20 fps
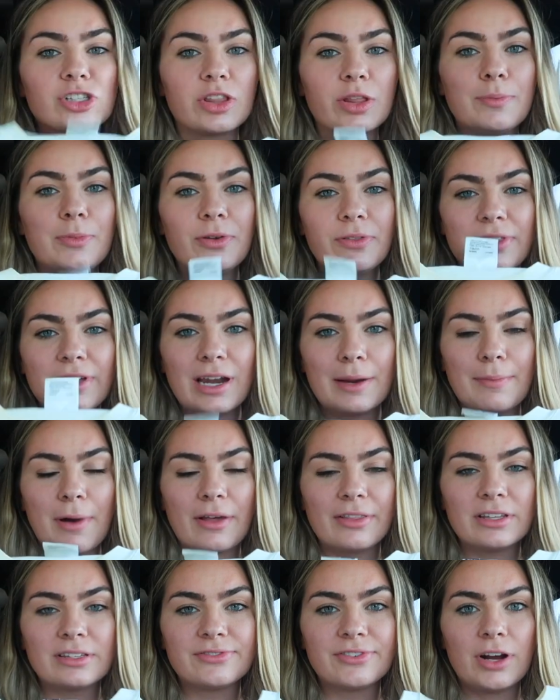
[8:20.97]
So the booth that I
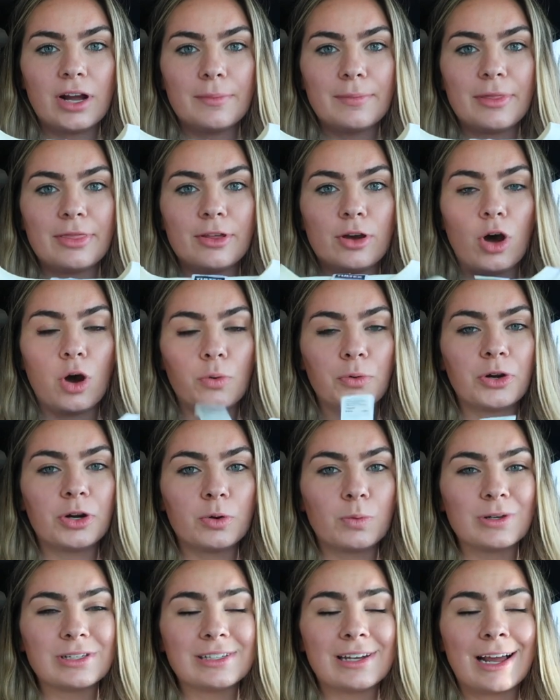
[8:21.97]
bought this from, the
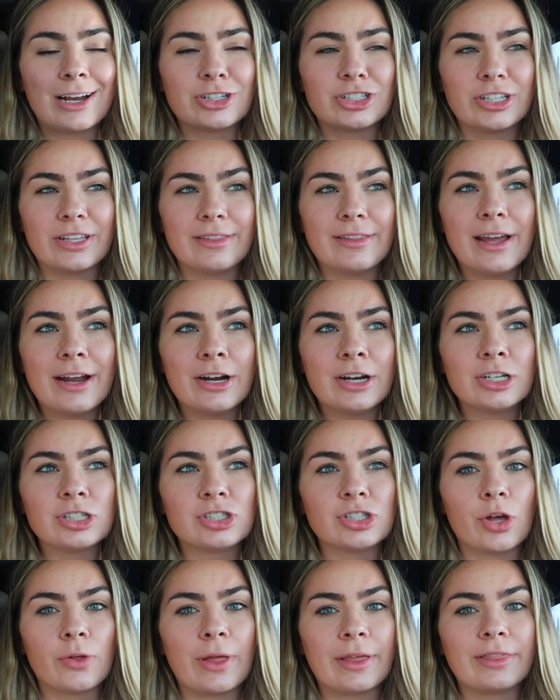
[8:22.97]
owner wasn't actually there.
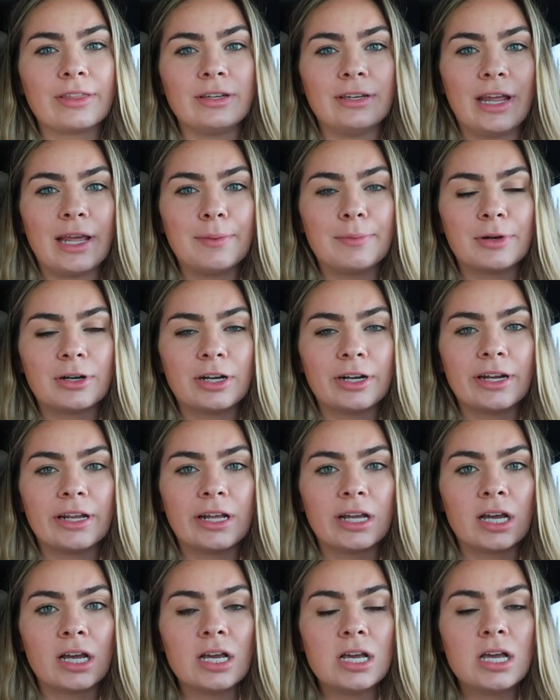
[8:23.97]
So like the
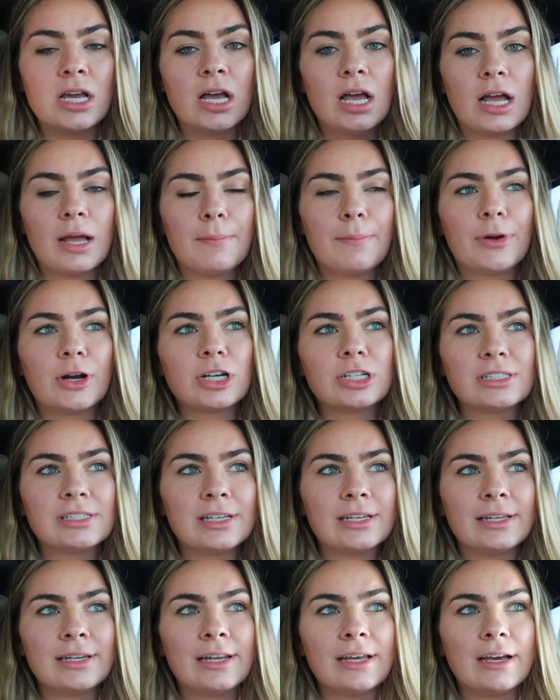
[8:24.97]
neighboring
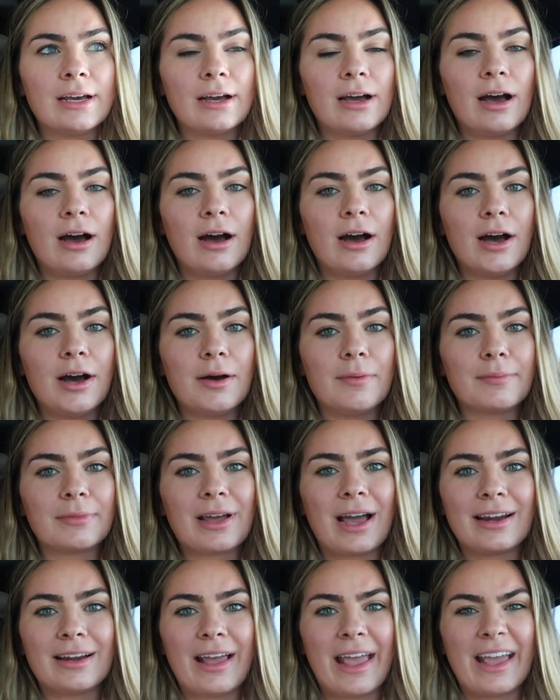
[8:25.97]
person um,
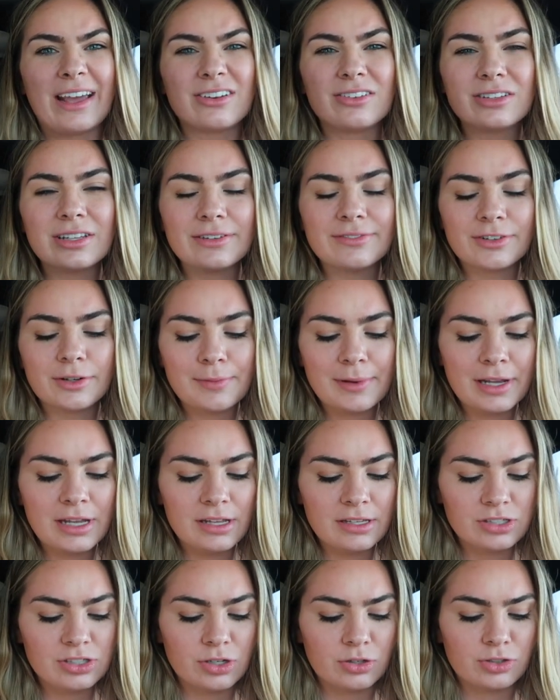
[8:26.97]
kind of handled it for
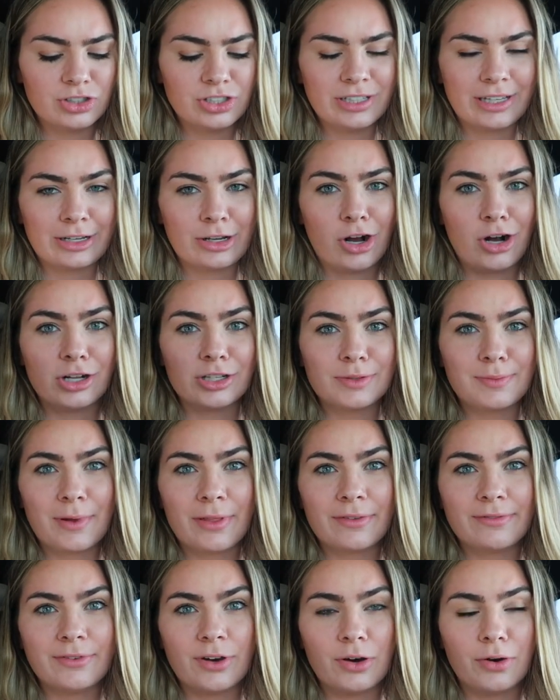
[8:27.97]
me. So she like called him
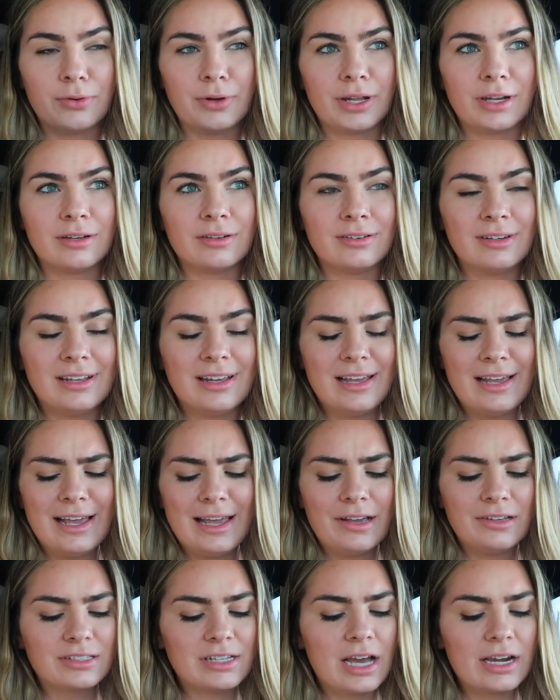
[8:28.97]
on the phone and
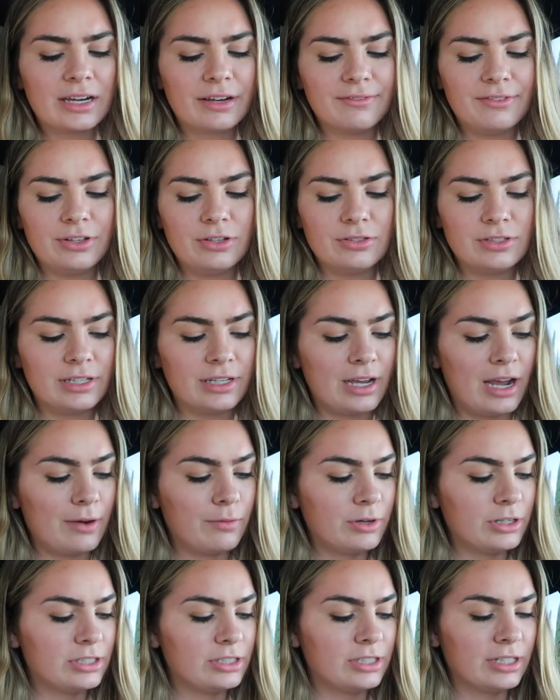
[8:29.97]
it was kind of confusing. I
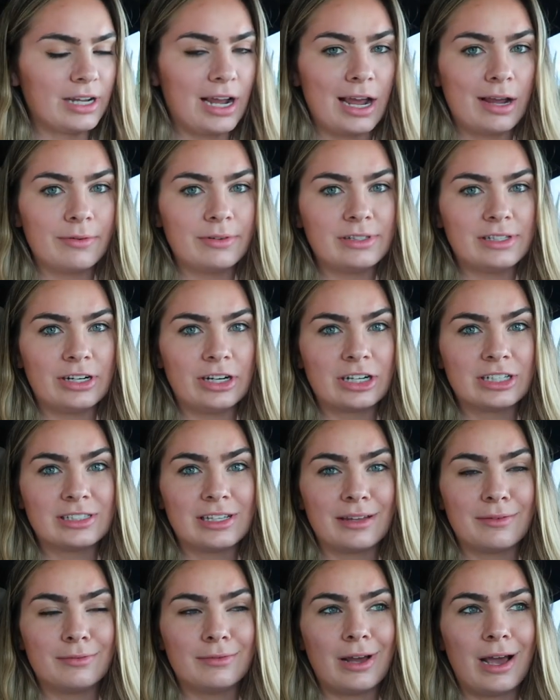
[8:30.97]
wish the guy was there because
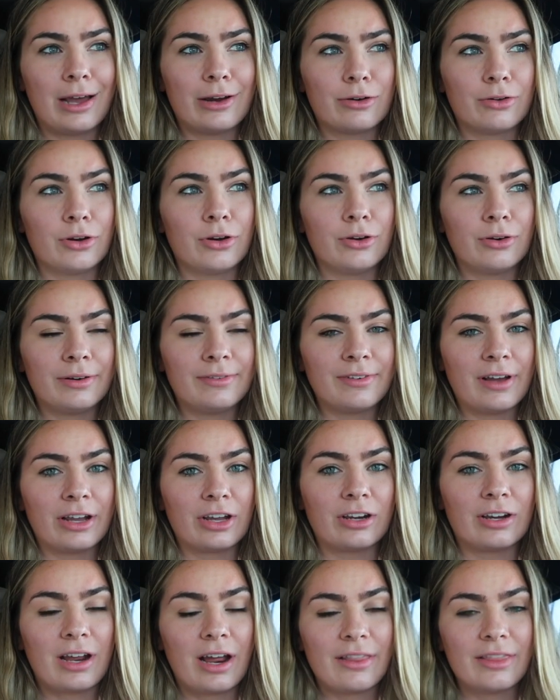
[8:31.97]
I, I don't know if I
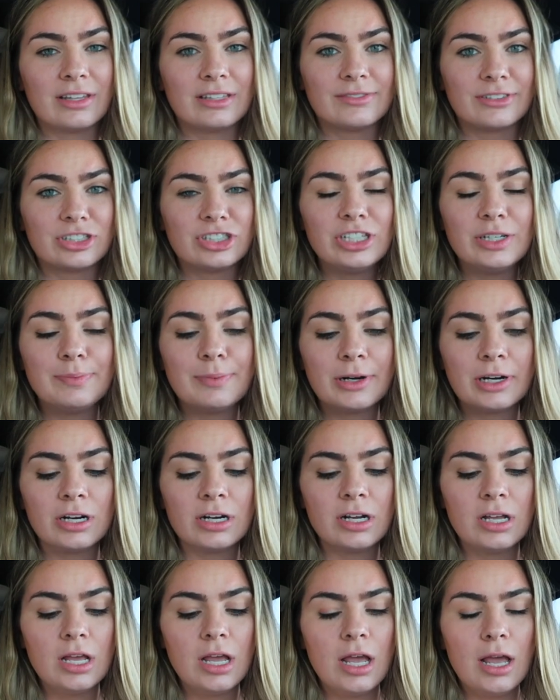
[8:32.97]
could have gotten this for
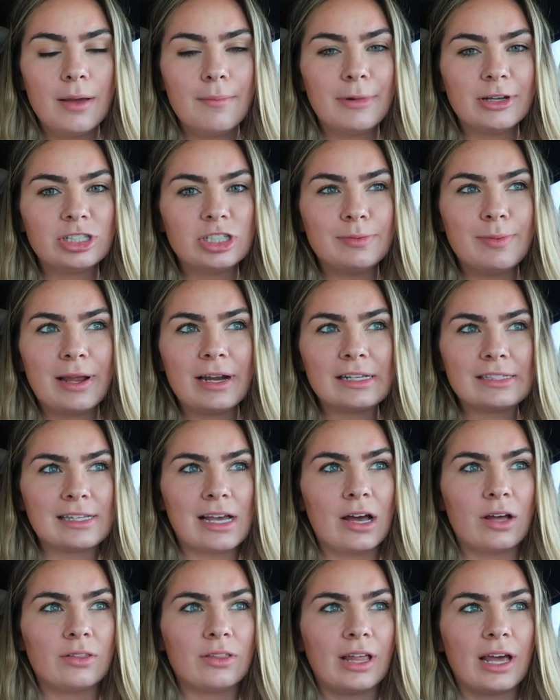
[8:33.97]
cheaper, but she made it
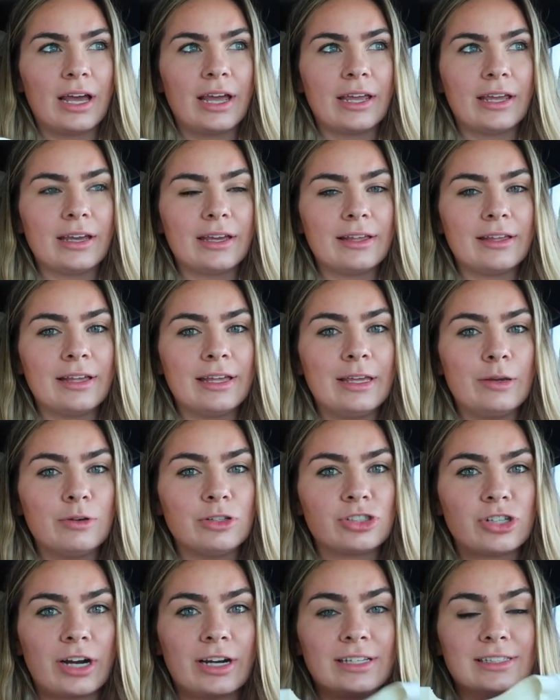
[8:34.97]
sound like he
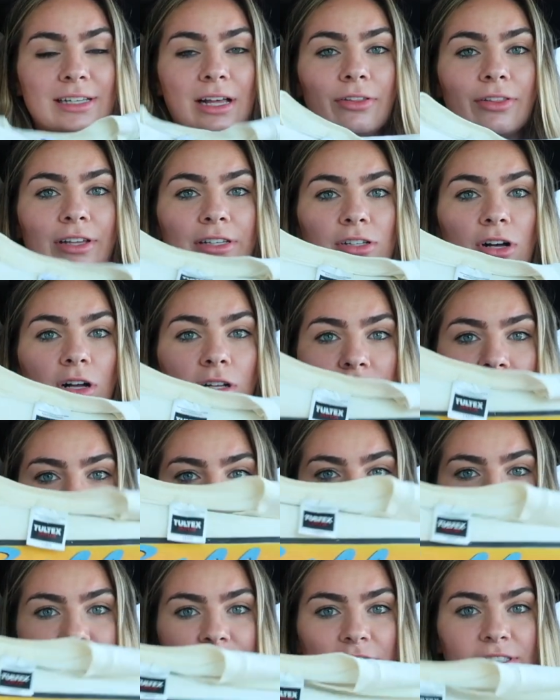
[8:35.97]
was trying to sell this all
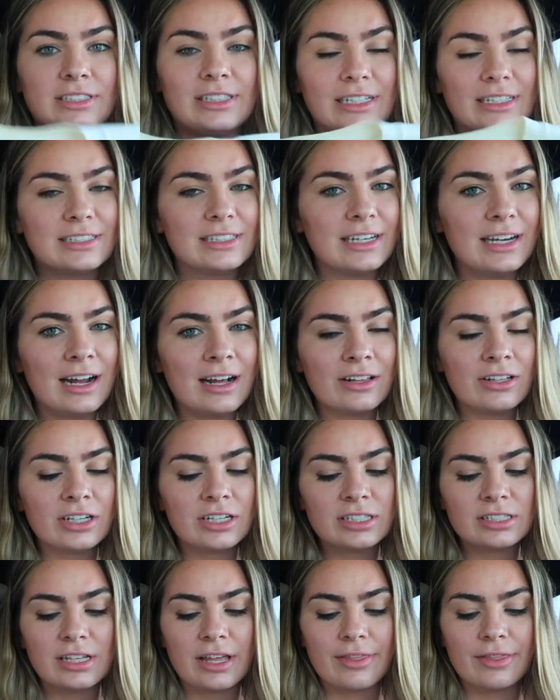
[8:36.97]
day for
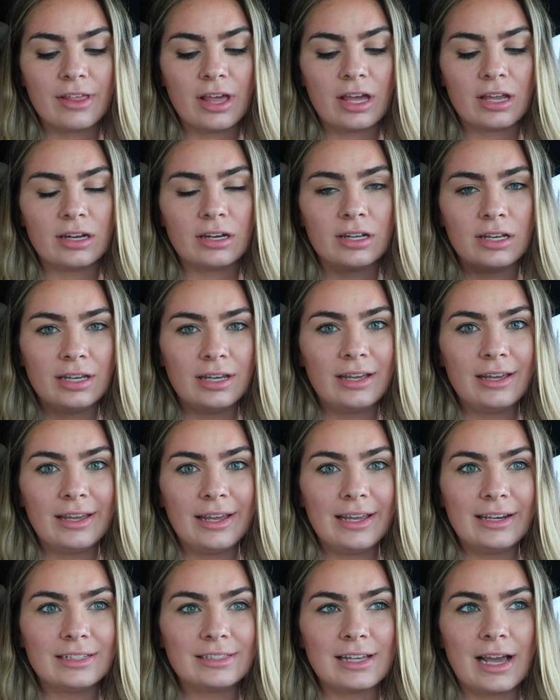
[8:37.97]
$60 and then
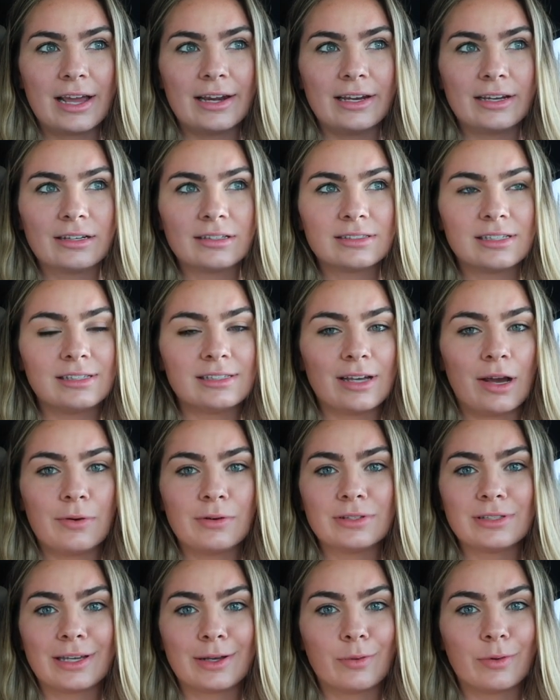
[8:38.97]
he decided since I
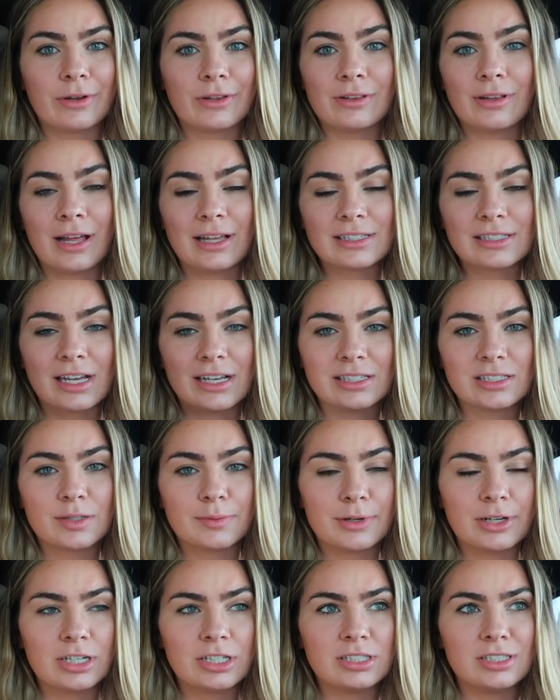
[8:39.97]
was like one of the last
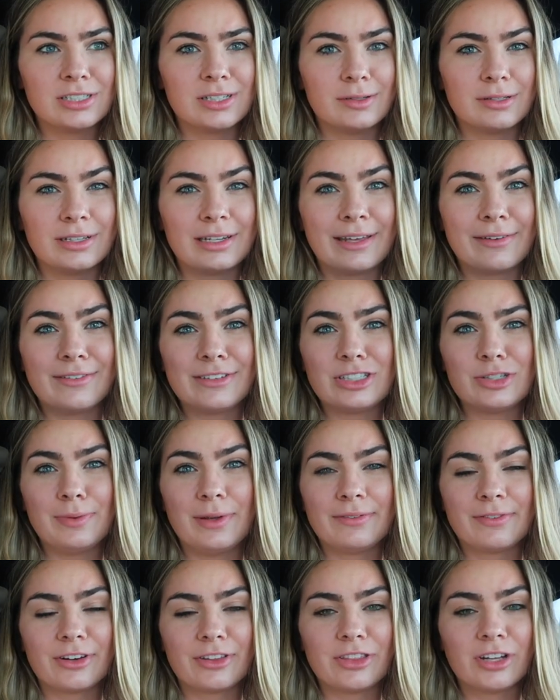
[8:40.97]
customers to give it to
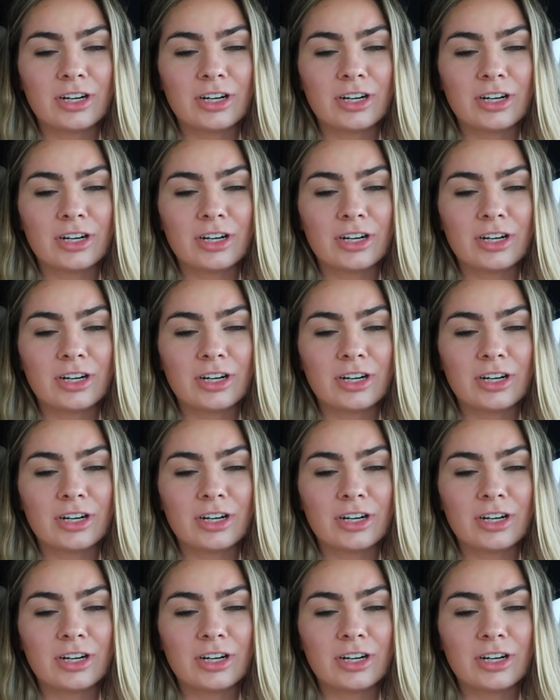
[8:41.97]
me for